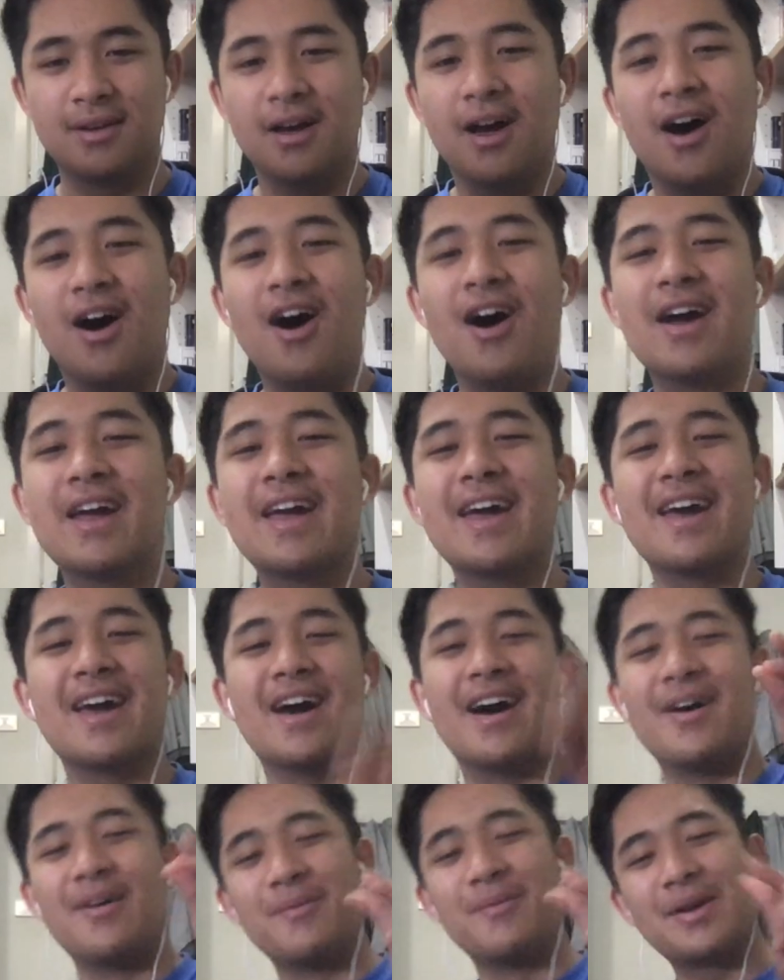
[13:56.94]
Oh yeah,
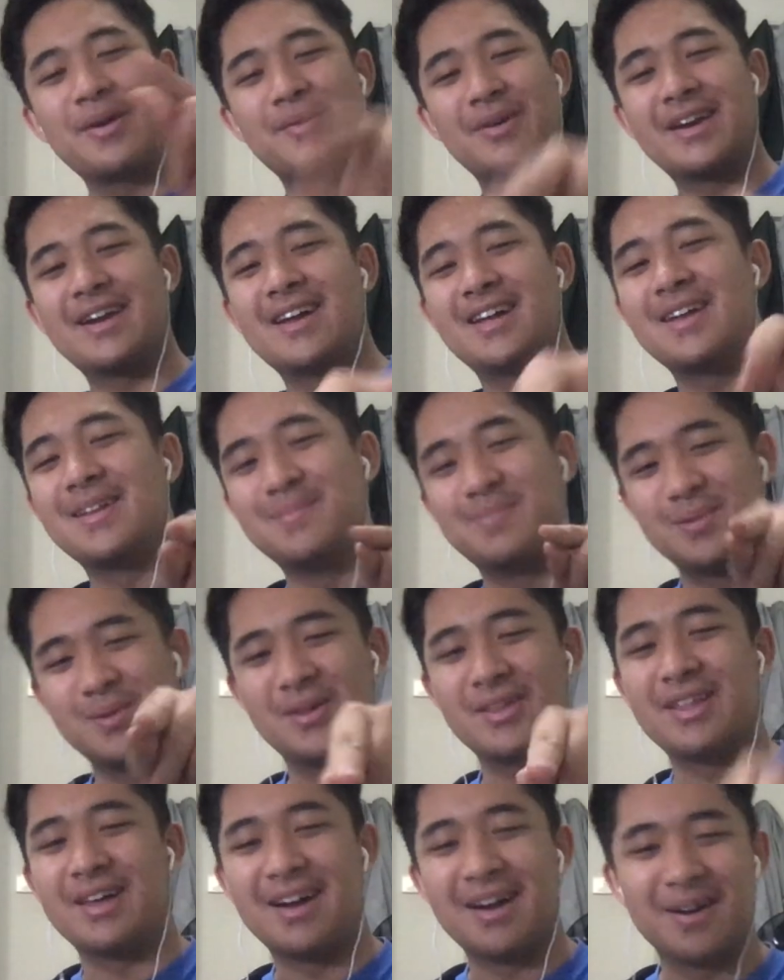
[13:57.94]
we went out and bought
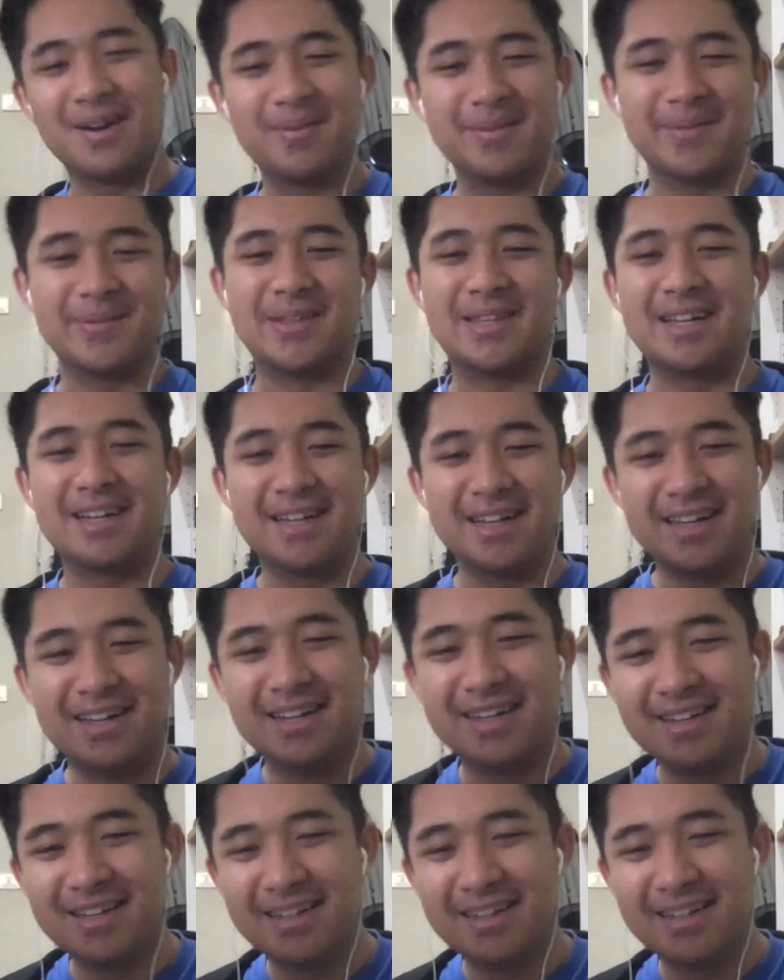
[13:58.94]
that, I remember that.